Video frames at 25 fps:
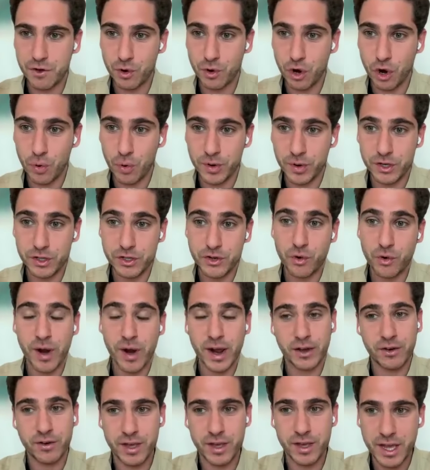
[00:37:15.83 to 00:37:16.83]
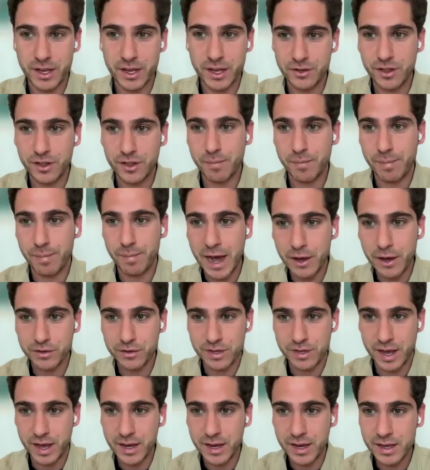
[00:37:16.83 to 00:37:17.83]
if you go in directly into the
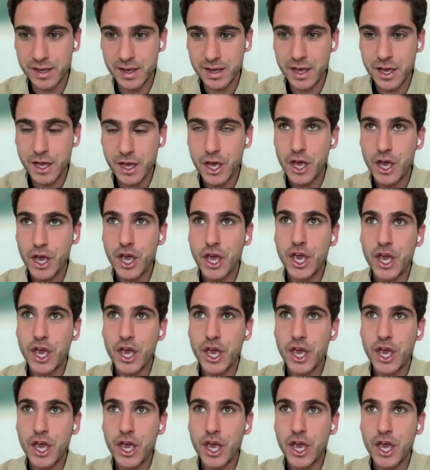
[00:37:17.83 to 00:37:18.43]
biotech,